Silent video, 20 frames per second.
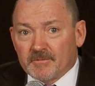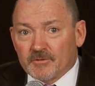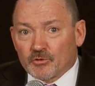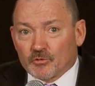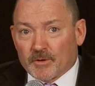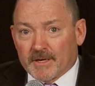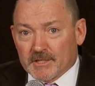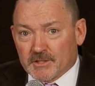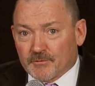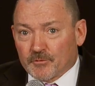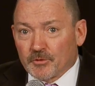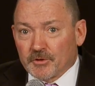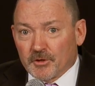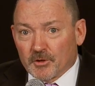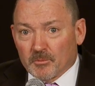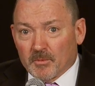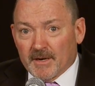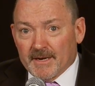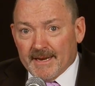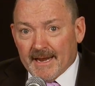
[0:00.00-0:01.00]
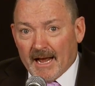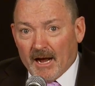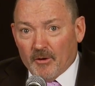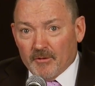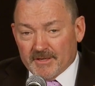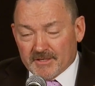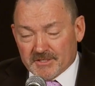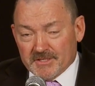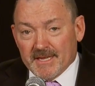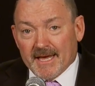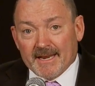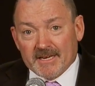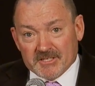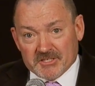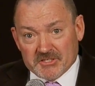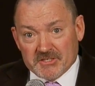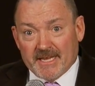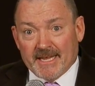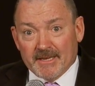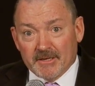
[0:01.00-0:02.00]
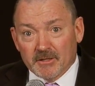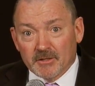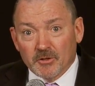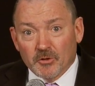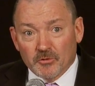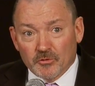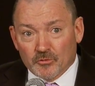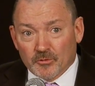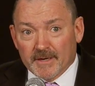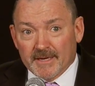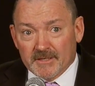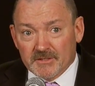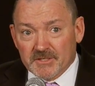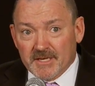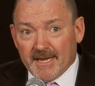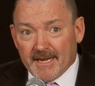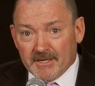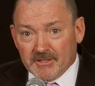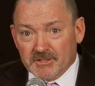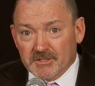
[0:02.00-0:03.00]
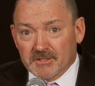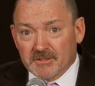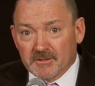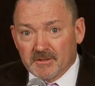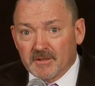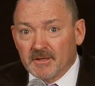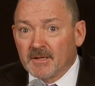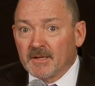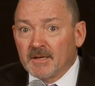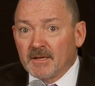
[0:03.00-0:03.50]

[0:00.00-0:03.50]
transferring your money out is not a standalone transaction.